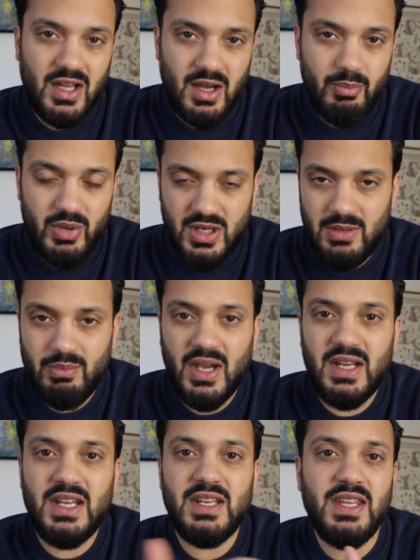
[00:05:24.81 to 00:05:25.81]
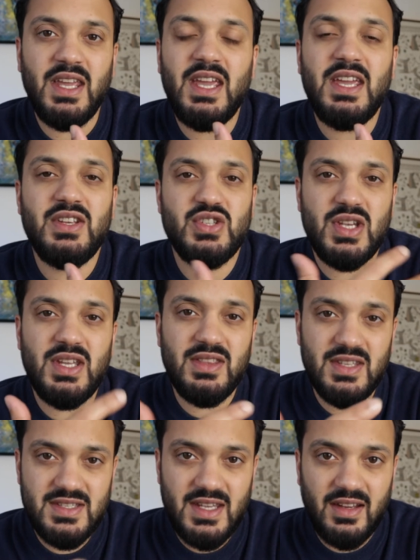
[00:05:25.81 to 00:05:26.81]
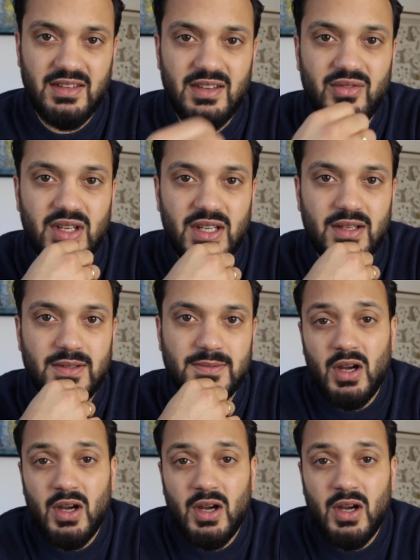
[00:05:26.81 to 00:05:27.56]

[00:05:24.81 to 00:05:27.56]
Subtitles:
company might engage in this activity.